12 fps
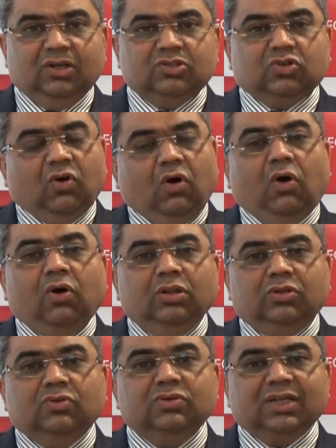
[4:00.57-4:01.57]
So
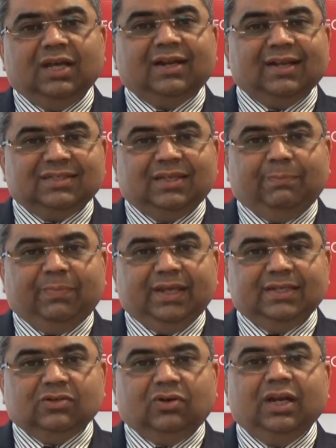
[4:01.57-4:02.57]
all those are
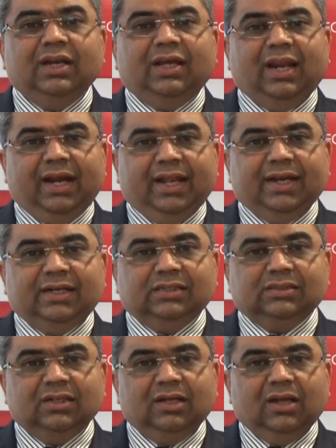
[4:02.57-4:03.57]
recipes or
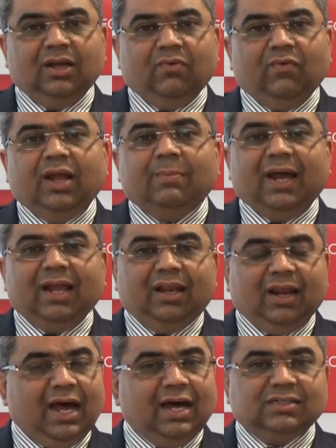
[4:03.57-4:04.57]
ingredients whereby
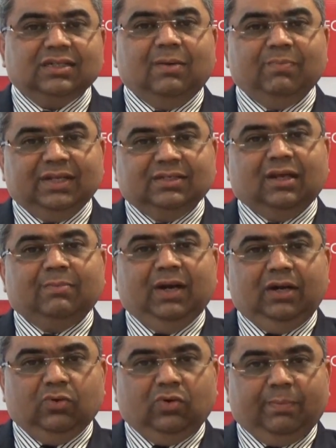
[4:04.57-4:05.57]
large companies are
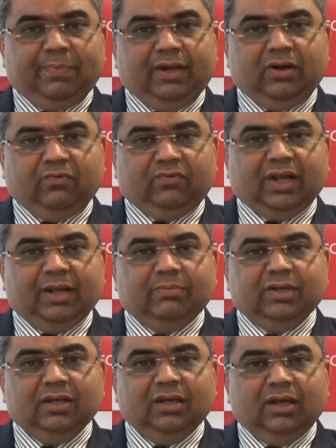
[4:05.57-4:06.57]
built over a period of
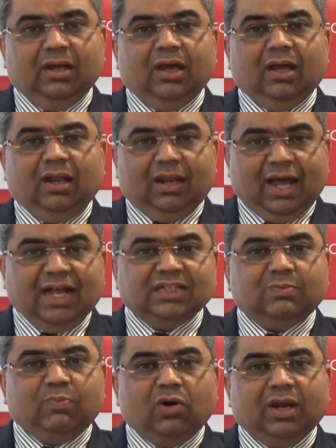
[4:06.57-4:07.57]
time.
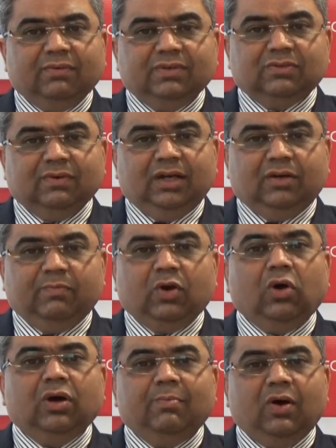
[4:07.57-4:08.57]
Last pocket which we'll
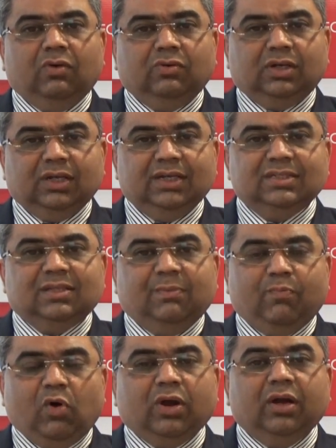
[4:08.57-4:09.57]
talk about is
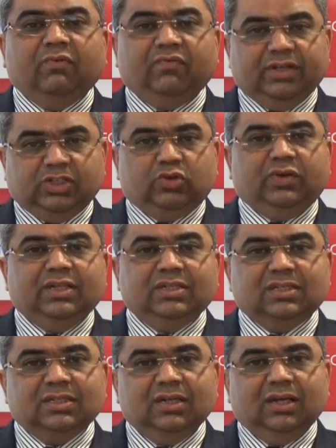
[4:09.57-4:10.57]
the pocket of
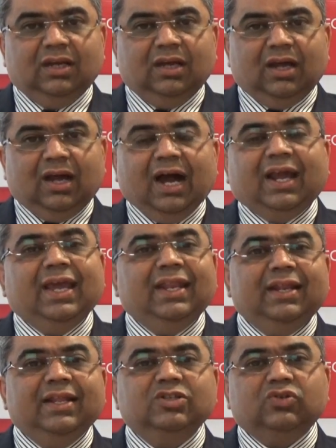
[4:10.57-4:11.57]
insurance. Again,
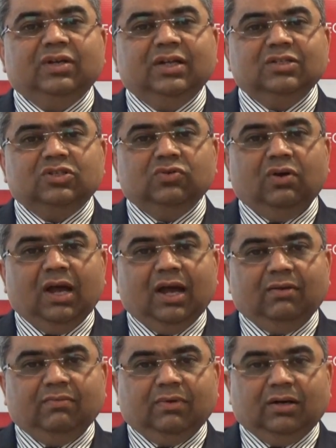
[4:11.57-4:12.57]
in insurance, you
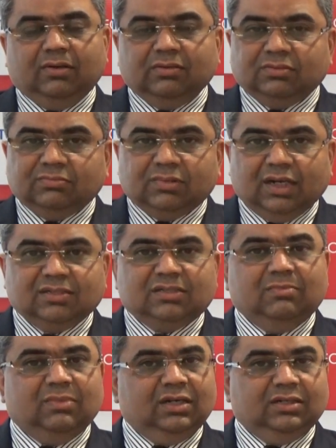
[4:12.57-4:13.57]
have
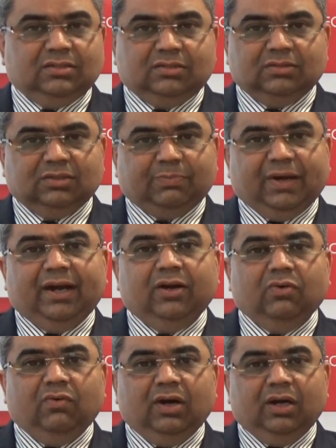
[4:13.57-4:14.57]
customers spread
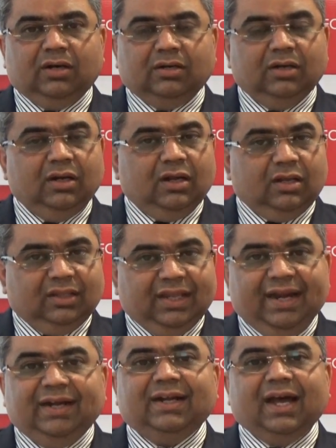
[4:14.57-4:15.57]
over
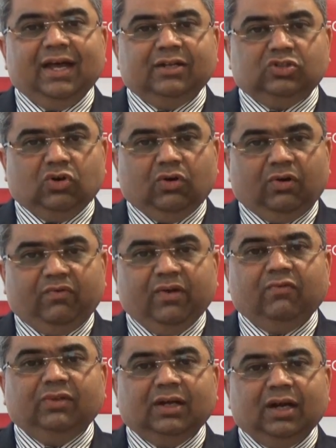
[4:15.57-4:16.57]
the entire geography
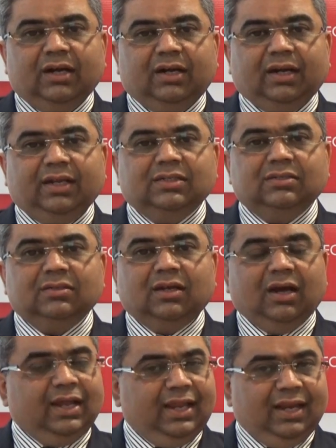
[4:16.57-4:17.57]
of the country.
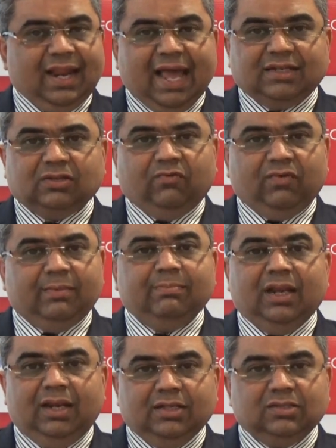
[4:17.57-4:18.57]
Again, lakhs of and
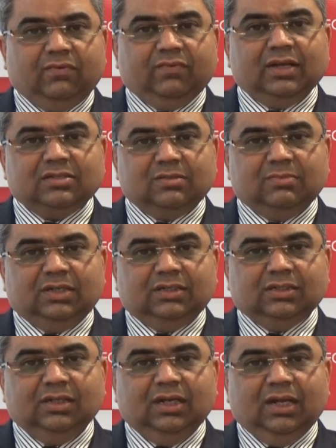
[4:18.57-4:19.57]
millions of
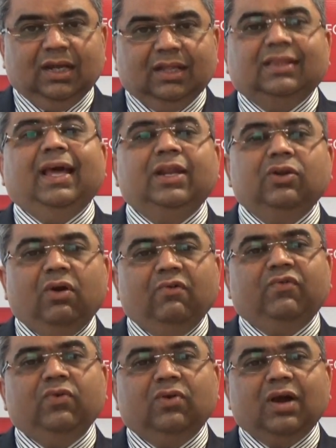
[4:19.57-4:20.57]
customers. There you
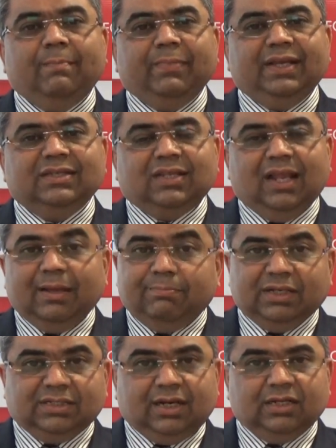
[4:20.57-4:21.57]
have few companies
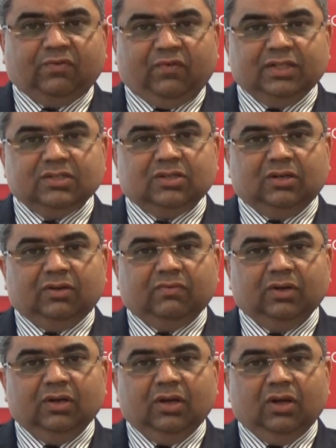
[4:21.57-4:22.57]
like Bajaj
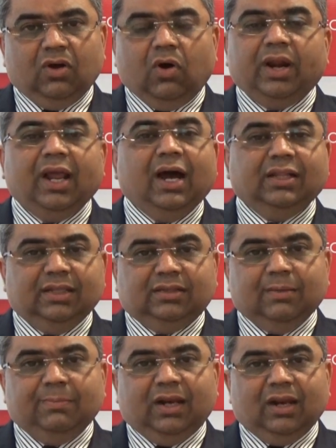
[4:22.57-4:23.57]
Finserv, or a
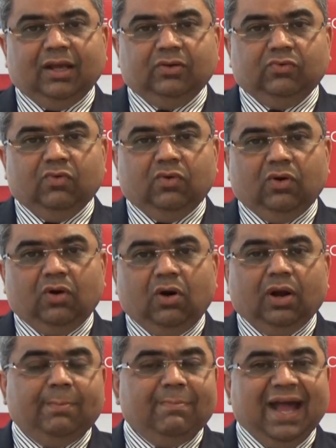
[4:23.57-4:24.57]
Aditya Birla Nuvo,
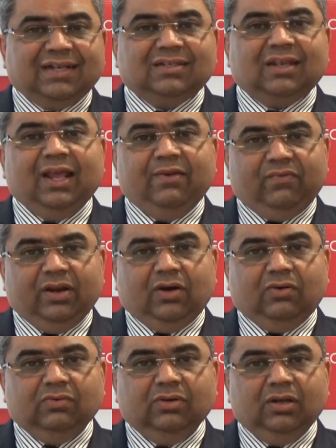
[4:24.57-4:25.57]
or a Max Life
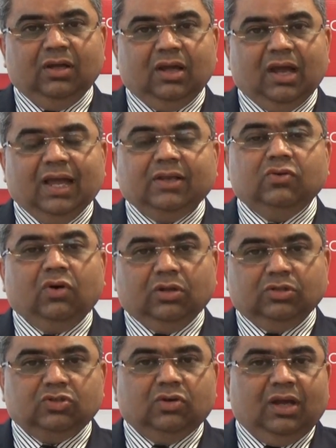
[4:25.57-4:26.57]
Now. And you
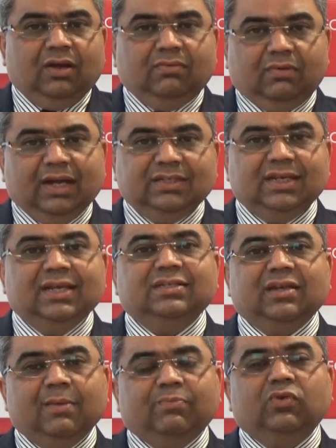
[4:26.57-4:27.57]
also have
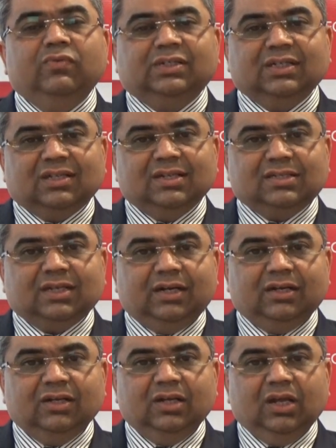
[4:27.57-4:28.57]
ICICI Pru, which is
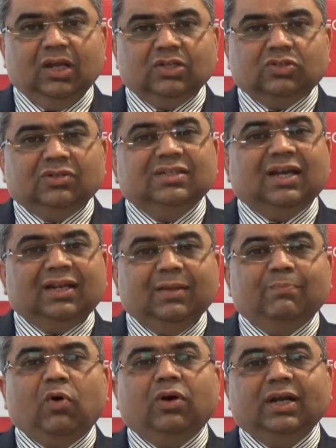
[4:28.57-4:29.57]
listed. So these are
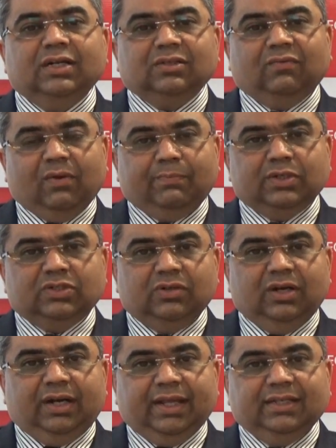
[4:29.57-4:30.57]
the pockets of
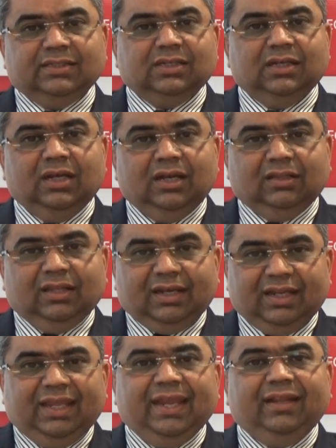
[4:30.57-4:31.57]
opportunities.
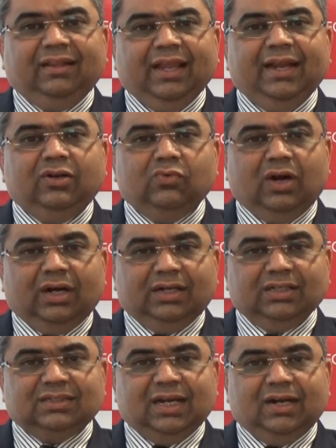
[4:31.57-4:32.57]
The key thing to
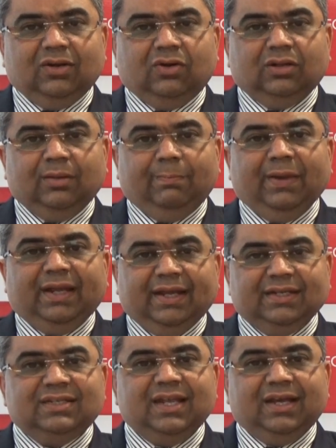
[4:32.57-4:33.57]
understand, or the
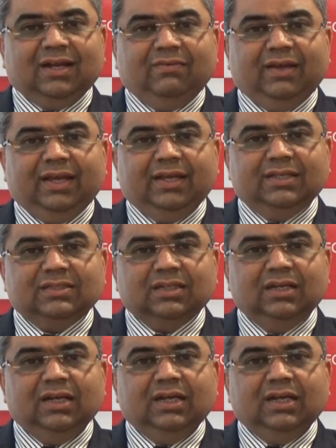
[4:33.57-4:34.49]
biggest takeaway, is